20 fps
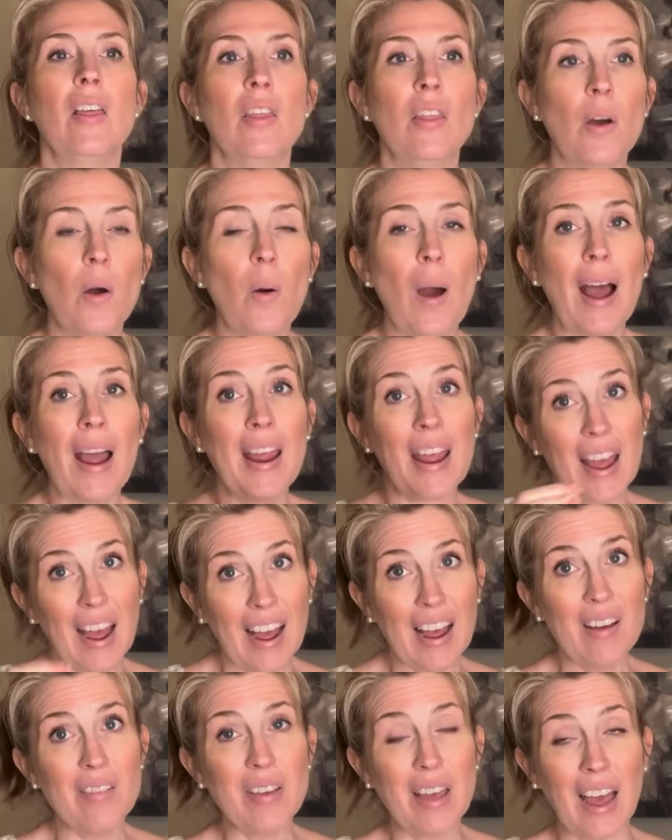though I
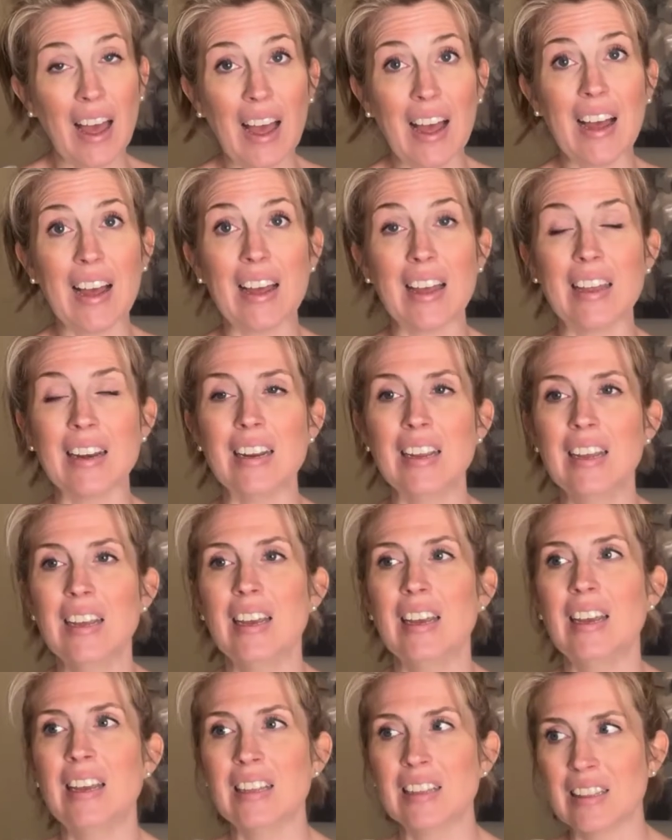have had
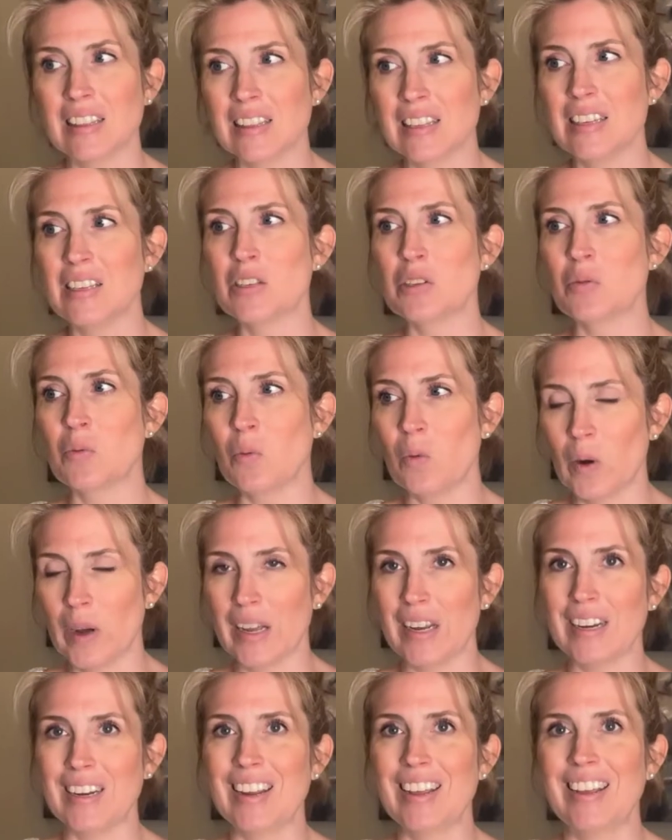at least
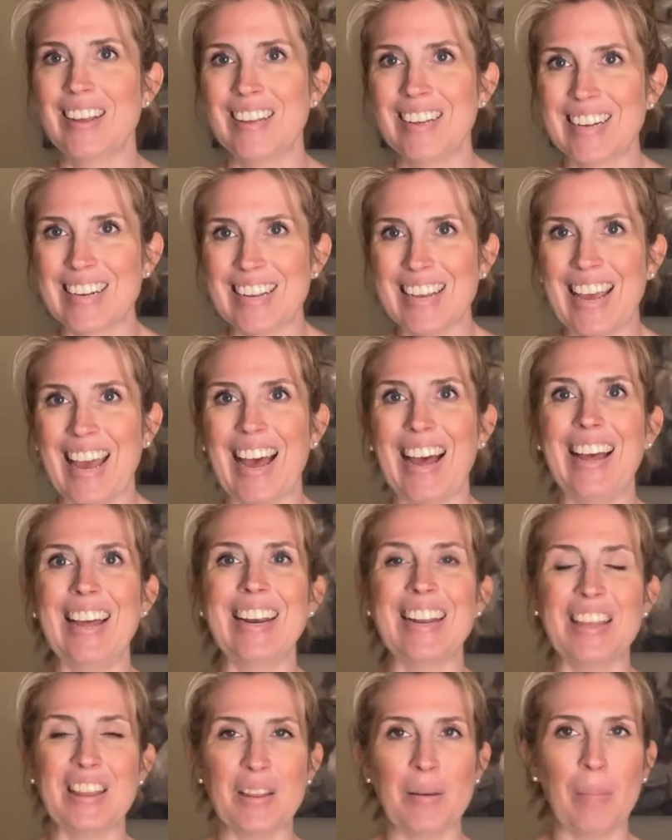one
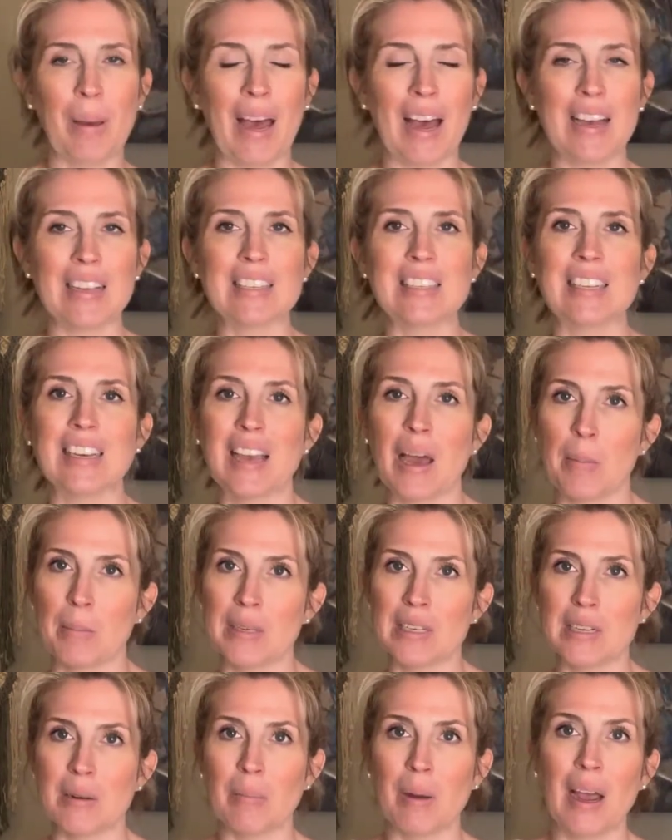cat in the past that
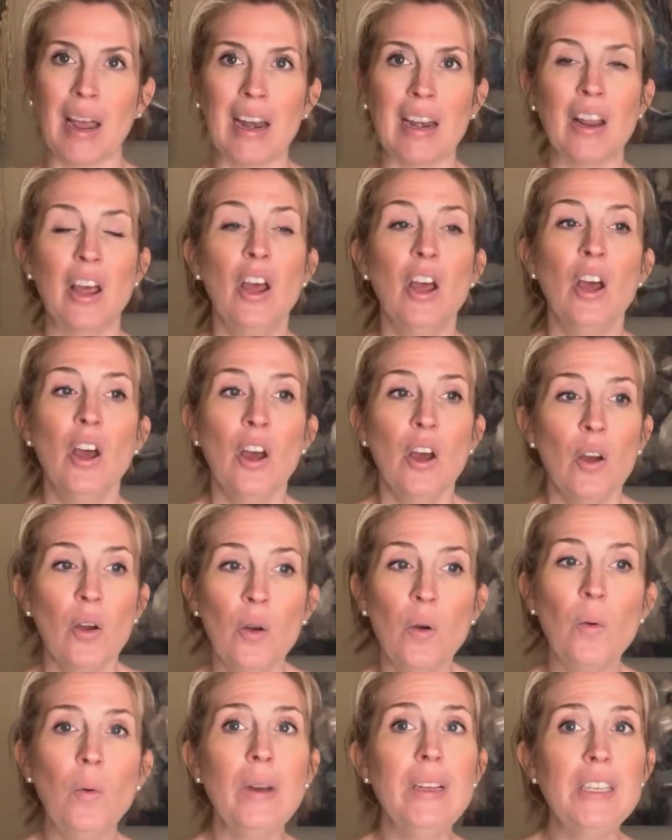comes to mind
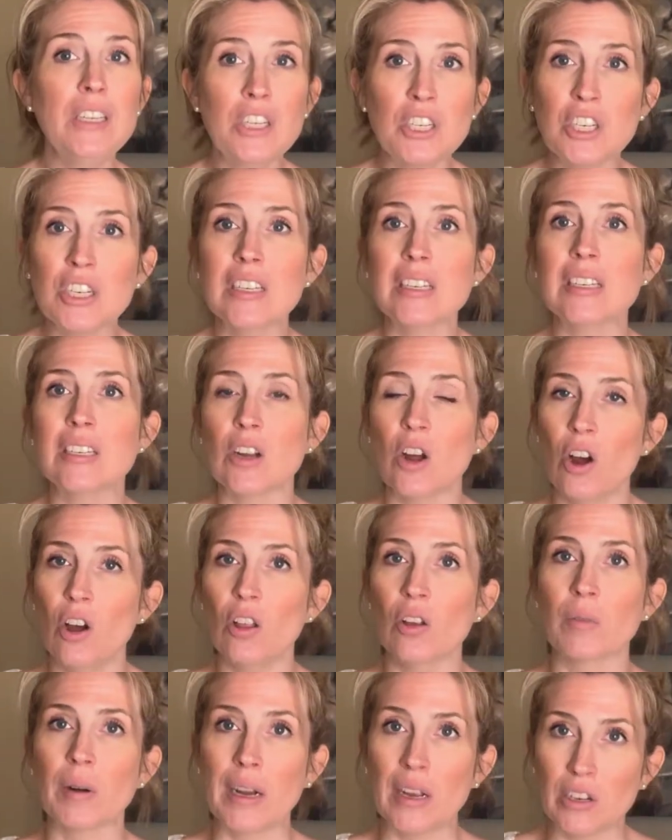who was just
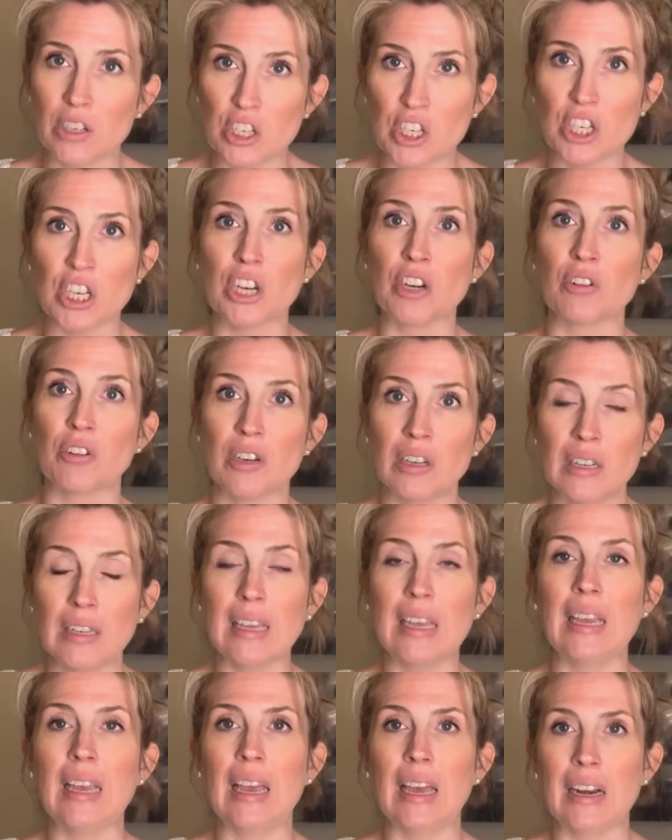all around
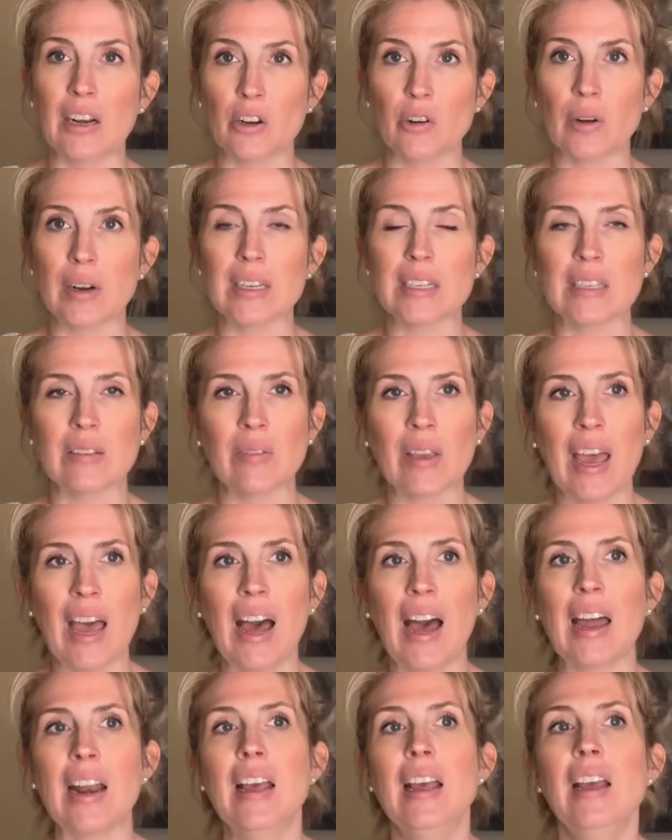generally an aggressive
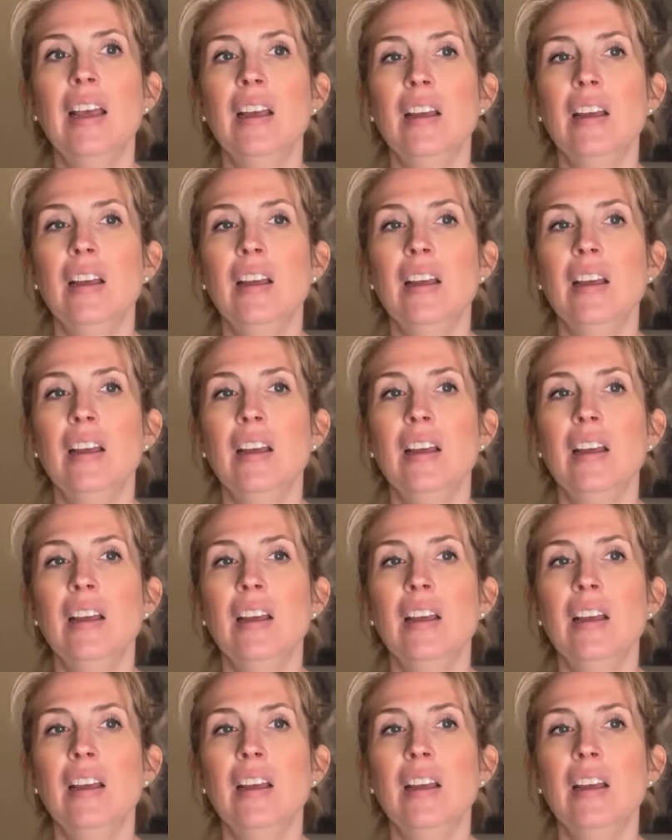cat.